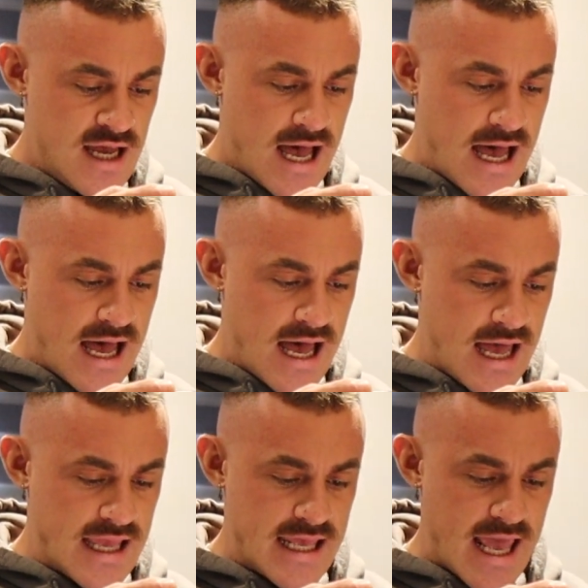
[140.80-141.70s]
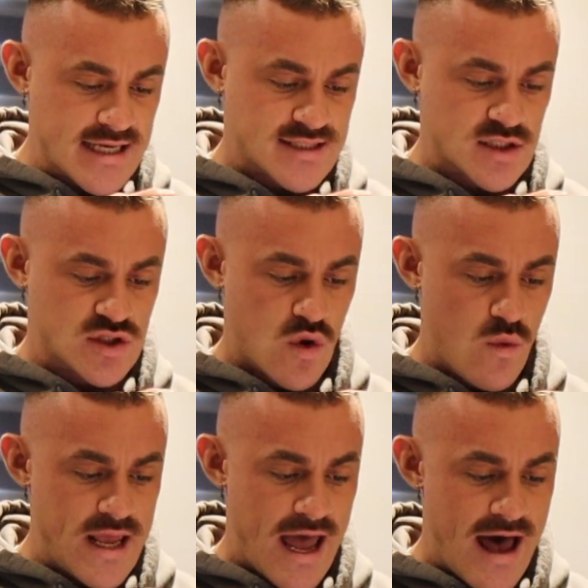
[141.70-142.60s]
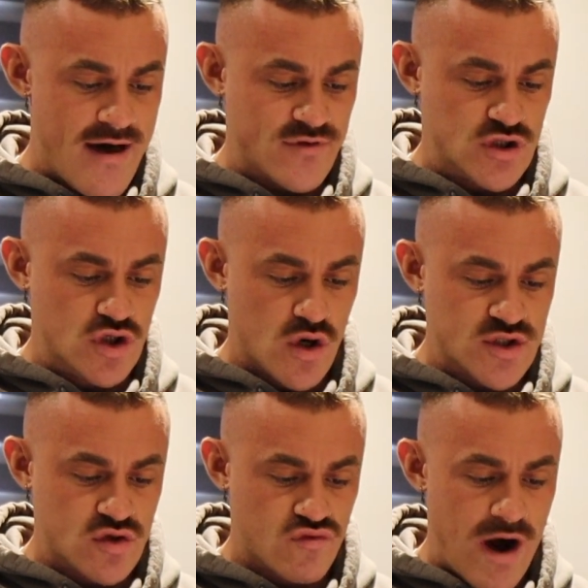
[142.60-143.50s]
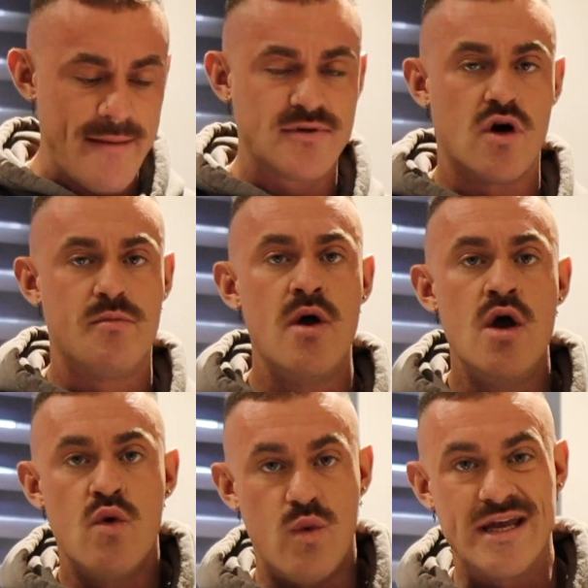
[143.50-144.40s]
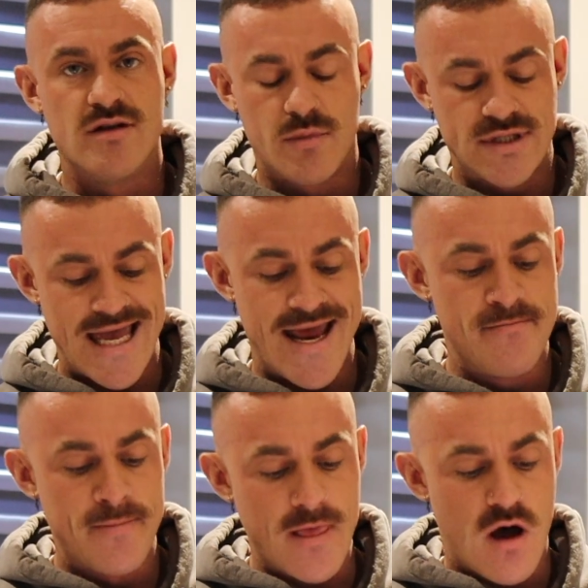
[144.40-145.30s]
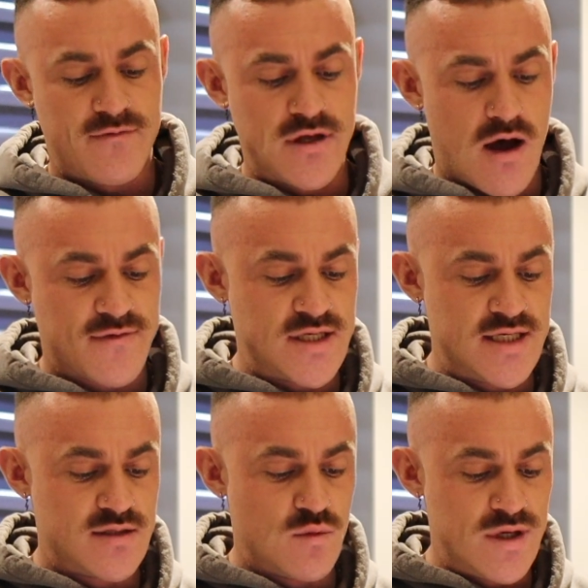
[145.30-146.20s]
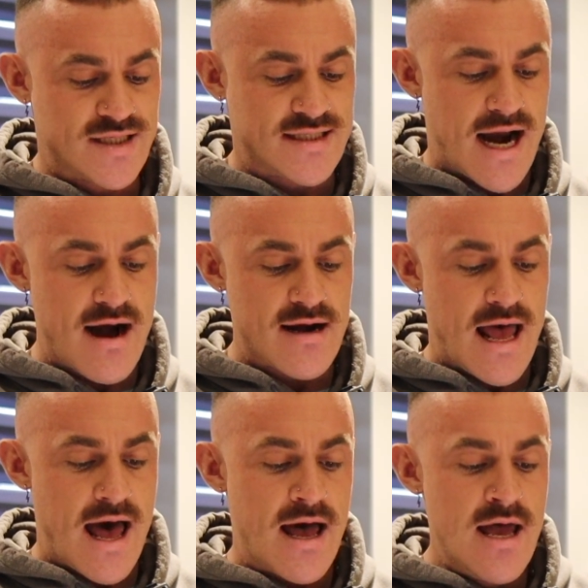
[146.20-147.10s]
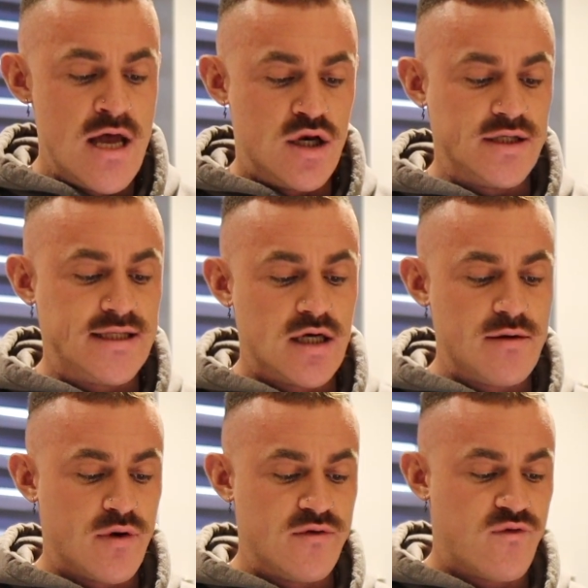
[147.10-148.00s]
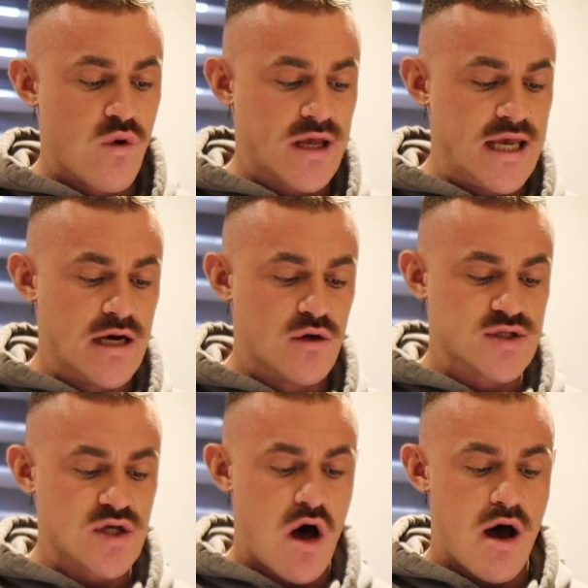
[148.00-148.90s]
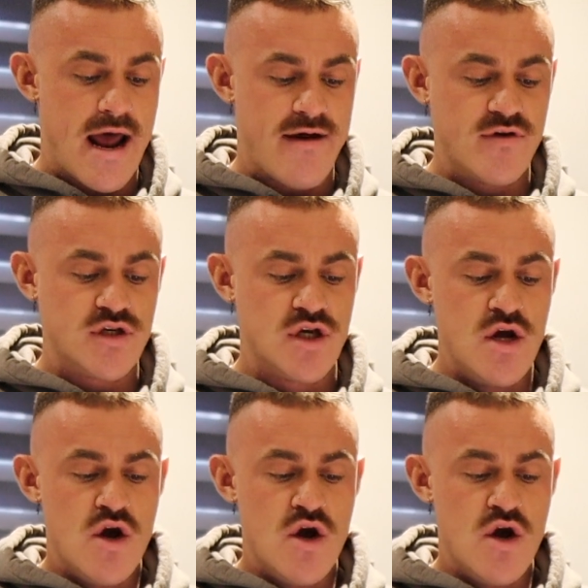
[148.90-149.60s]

Yes, so we have just wrapped up week number 10 of the off season. We started at 99.4 kilos on average.